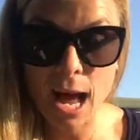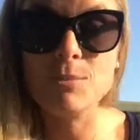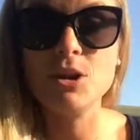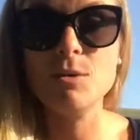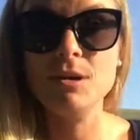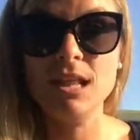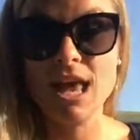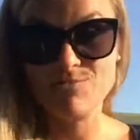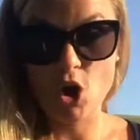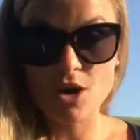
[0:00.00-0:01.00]
I'm gonna be
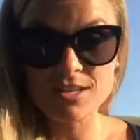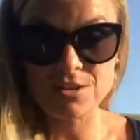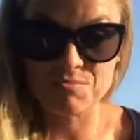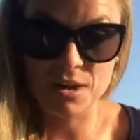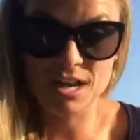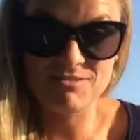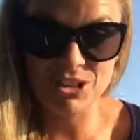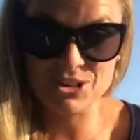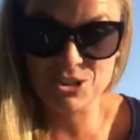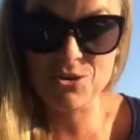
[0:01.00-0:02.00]
like, awesome, bud,
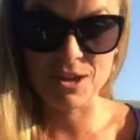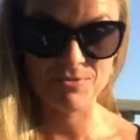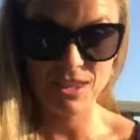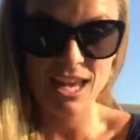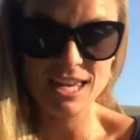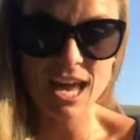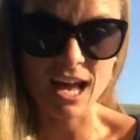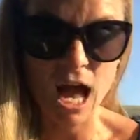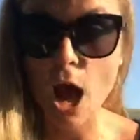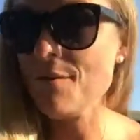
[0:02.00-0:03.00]
let's do it. Like,
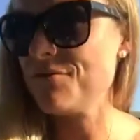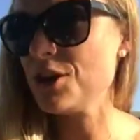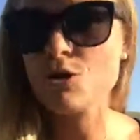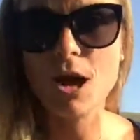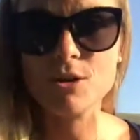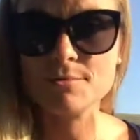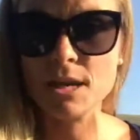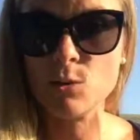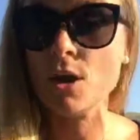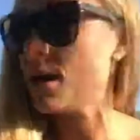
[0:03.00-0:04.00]
yeah, I'll figure out how to
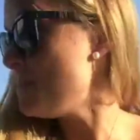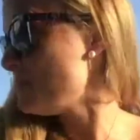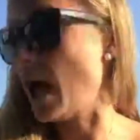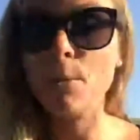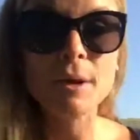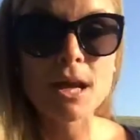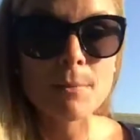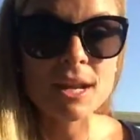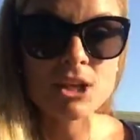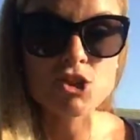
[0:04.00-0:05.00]
make it work. I'll pick
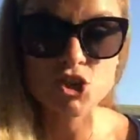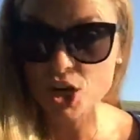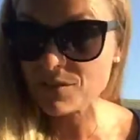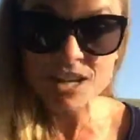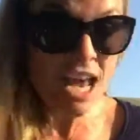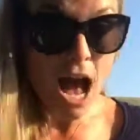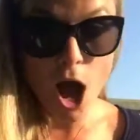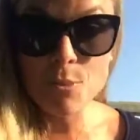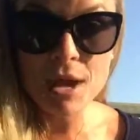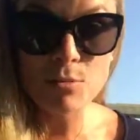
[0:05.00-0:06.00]
up an extra shift.
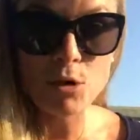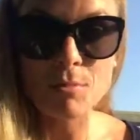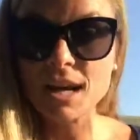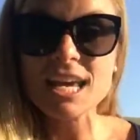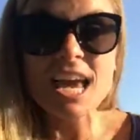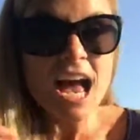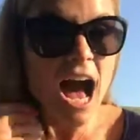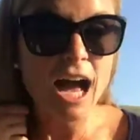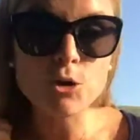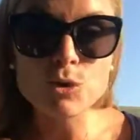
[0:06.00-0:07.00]
I'll make more money.
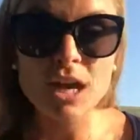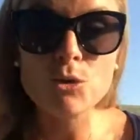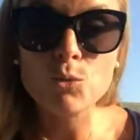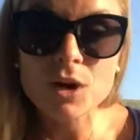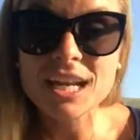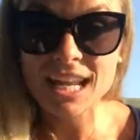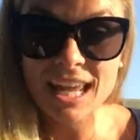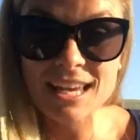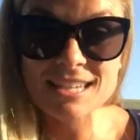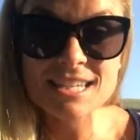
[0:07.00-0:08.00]
I don't care what it
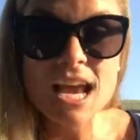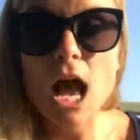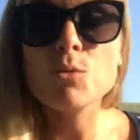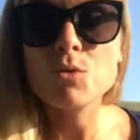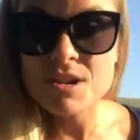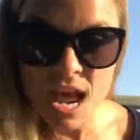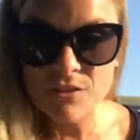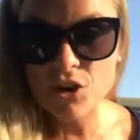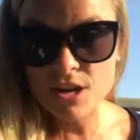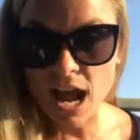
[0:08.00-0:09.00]
is. I will
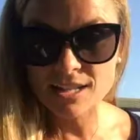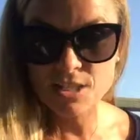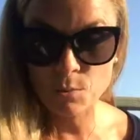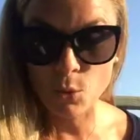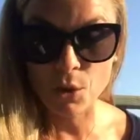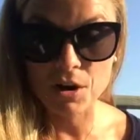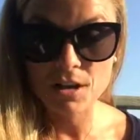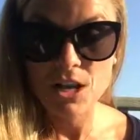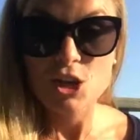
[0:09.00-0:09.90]
never not support.